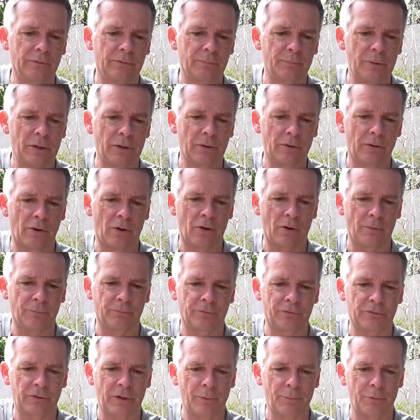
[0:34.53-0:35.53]
Smell the
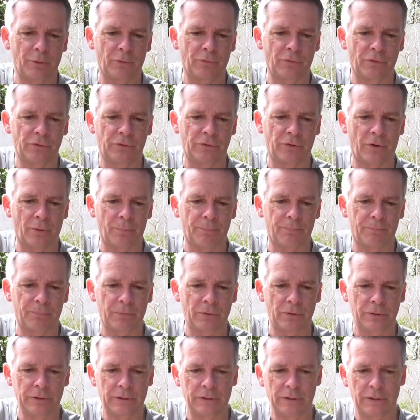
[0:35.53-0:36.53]
hops coming off the top
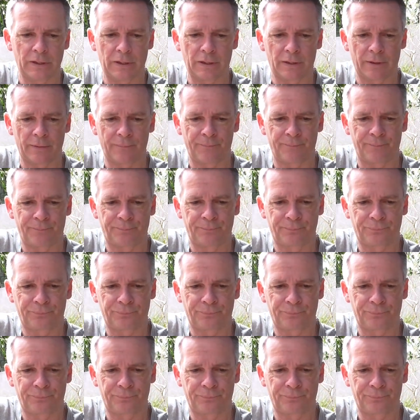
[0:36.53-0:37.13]
of the